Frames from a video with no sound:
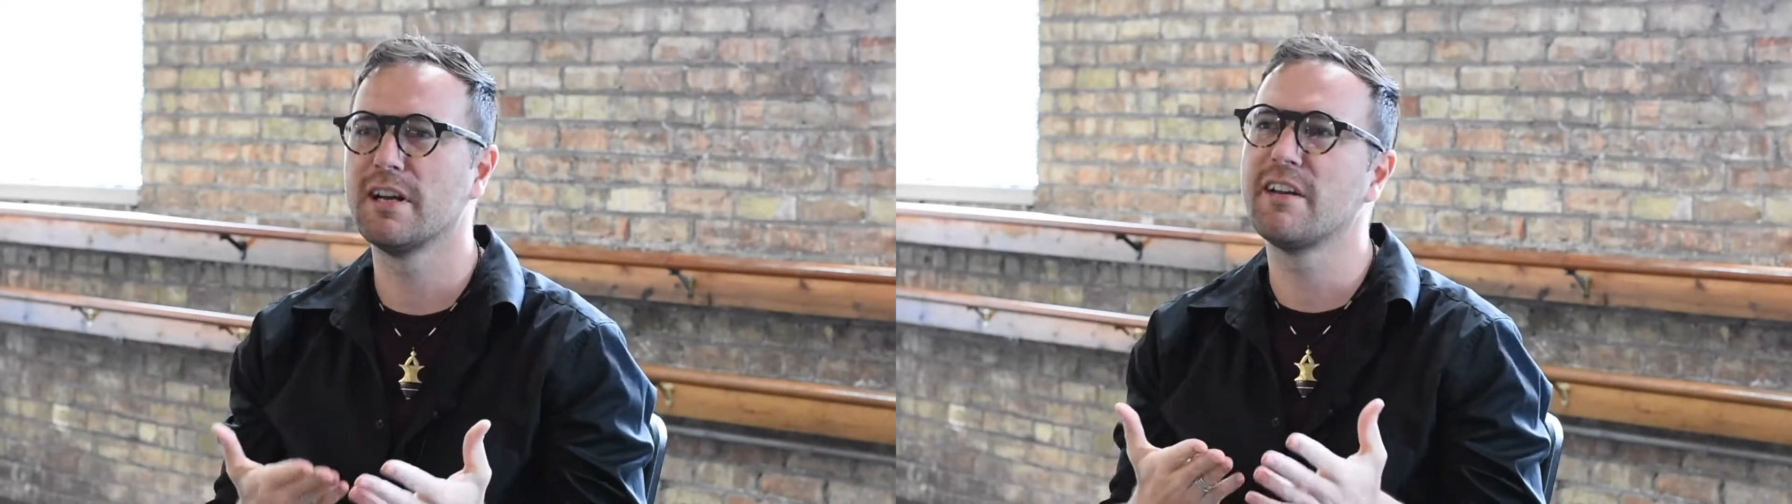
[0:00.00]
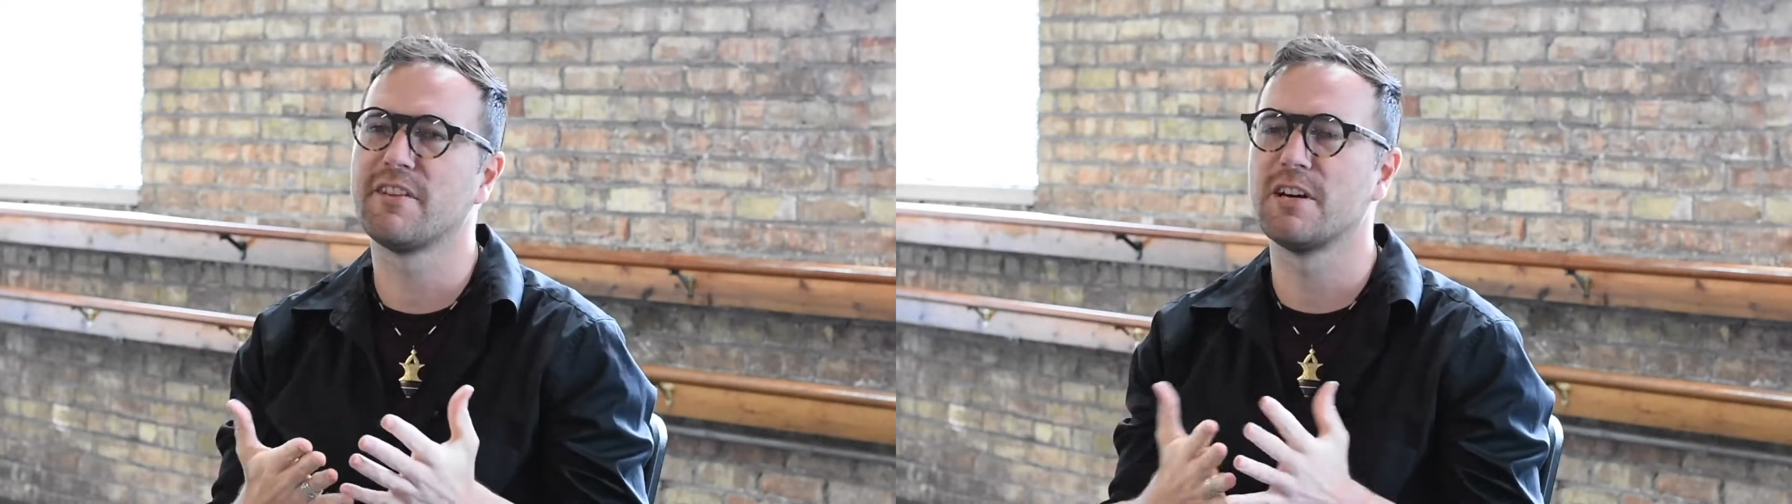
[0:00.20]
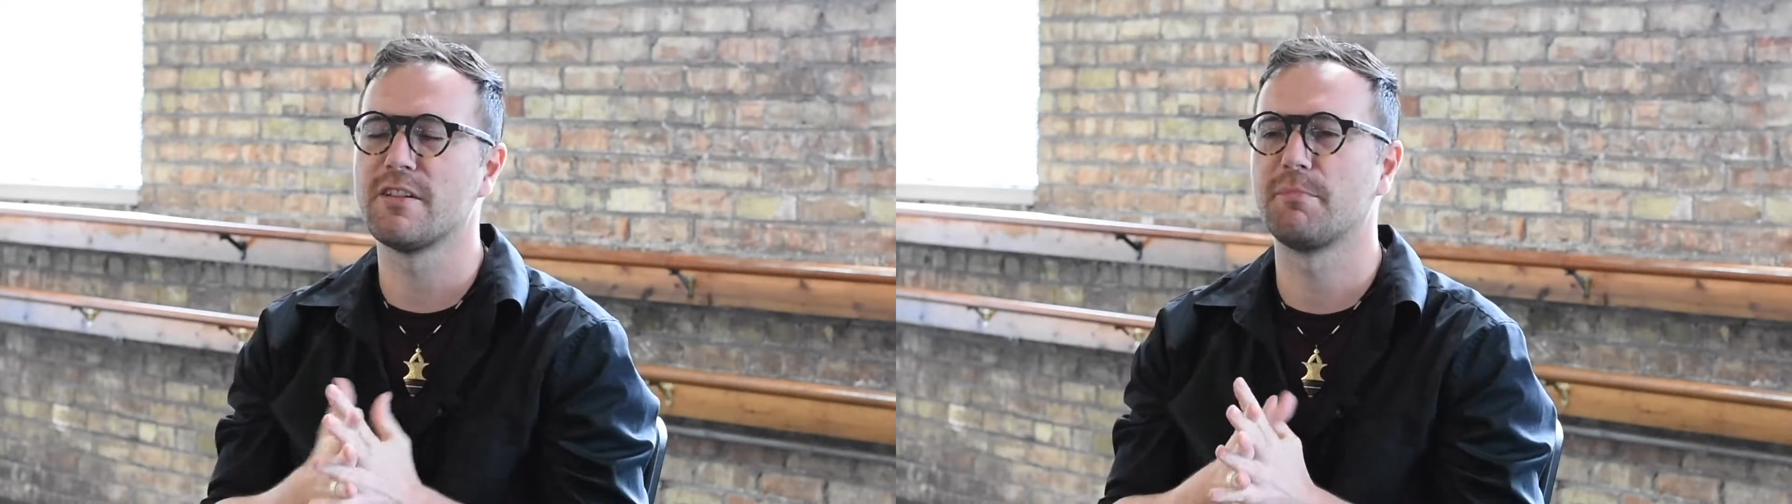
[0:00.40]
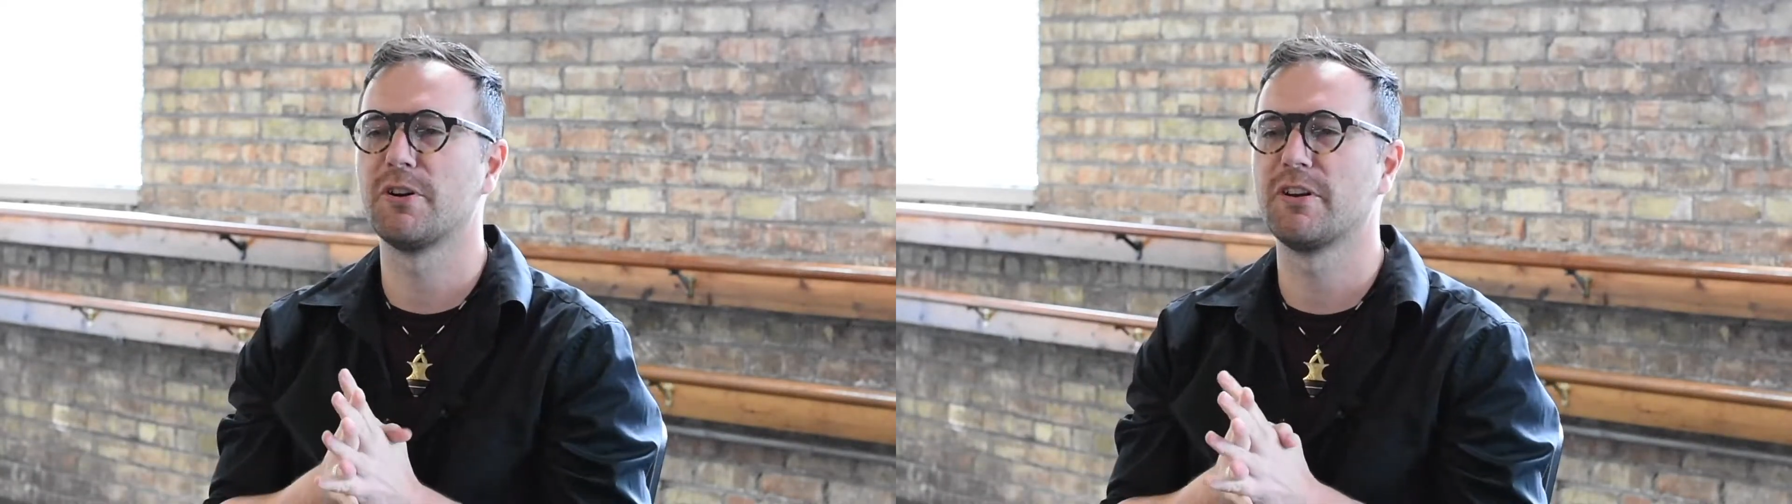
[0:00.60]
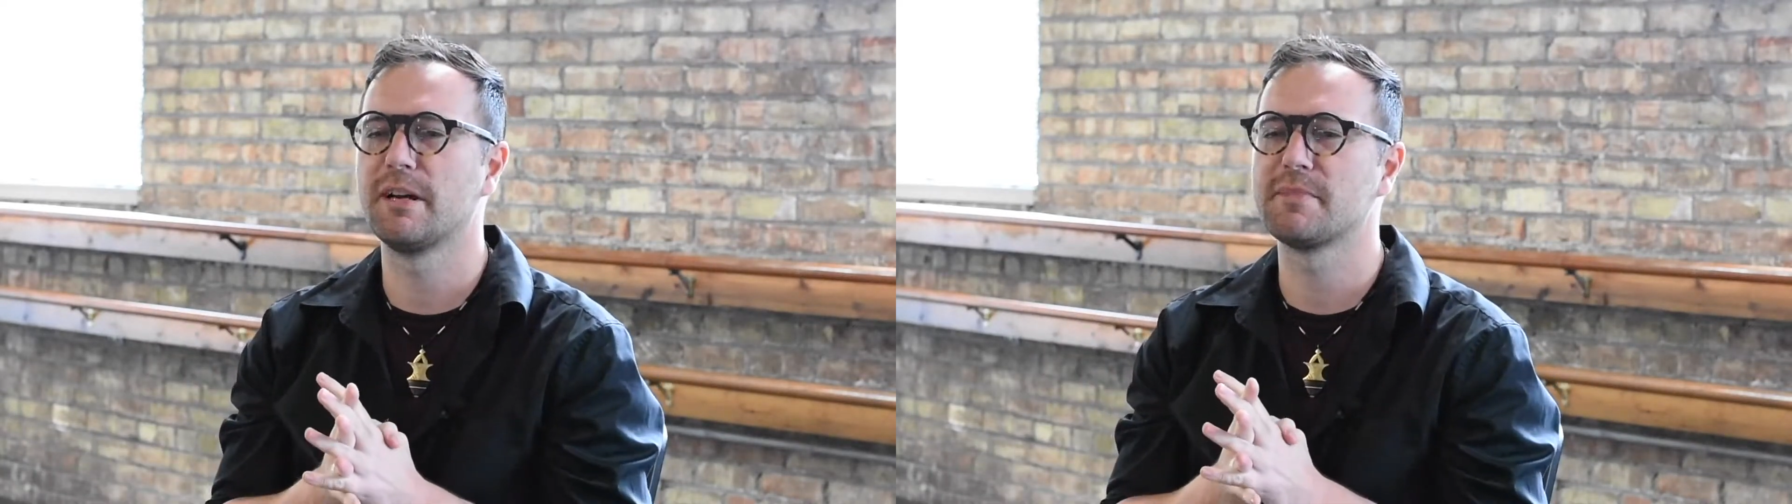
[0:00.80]
or any of our
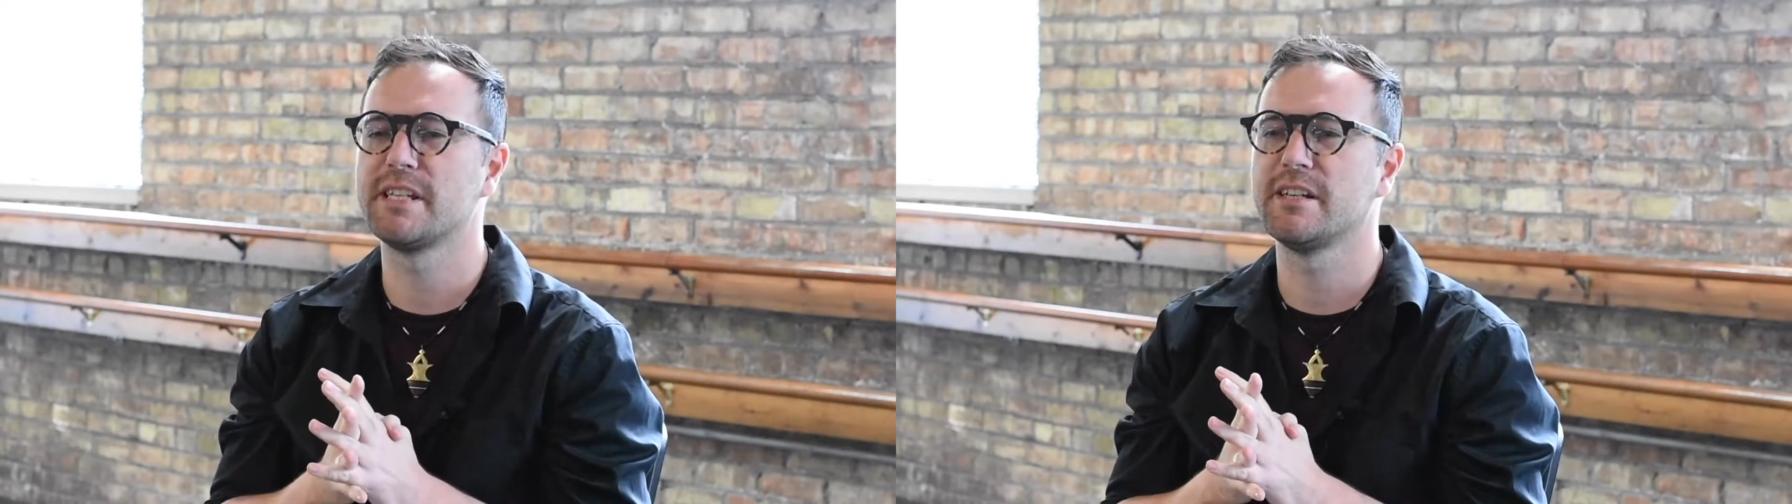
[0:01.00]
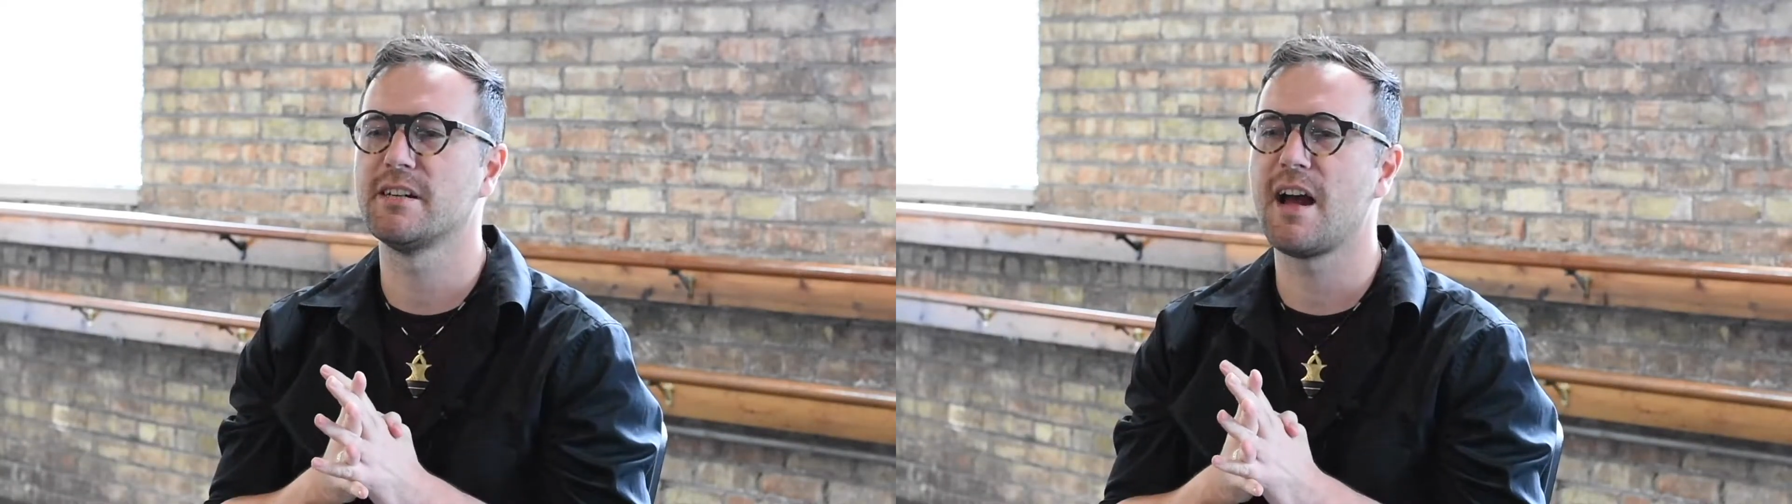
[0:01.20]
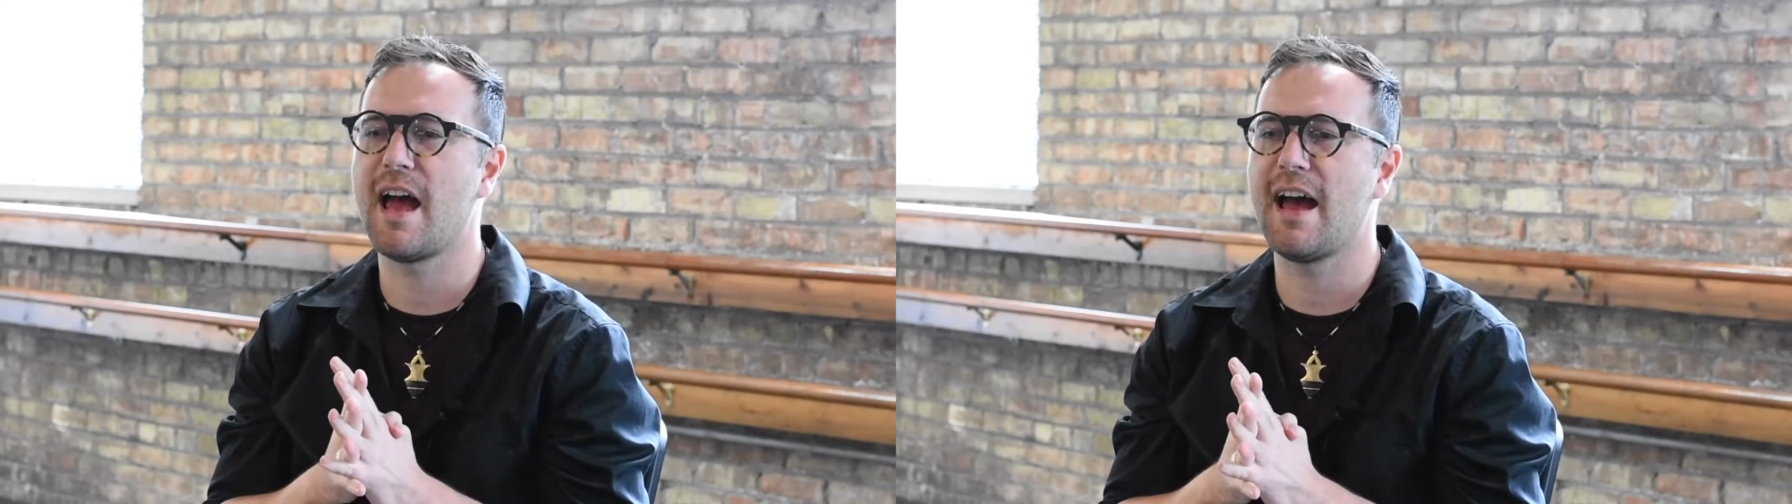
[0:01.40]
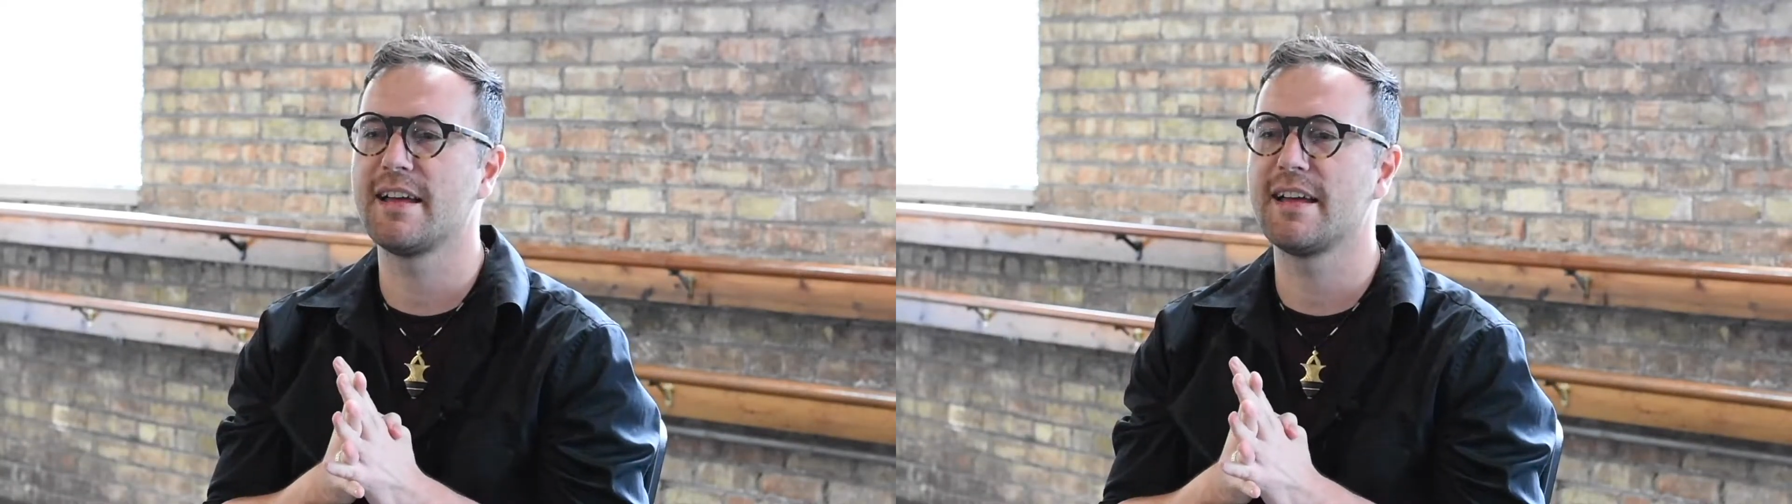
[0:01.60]
other programs here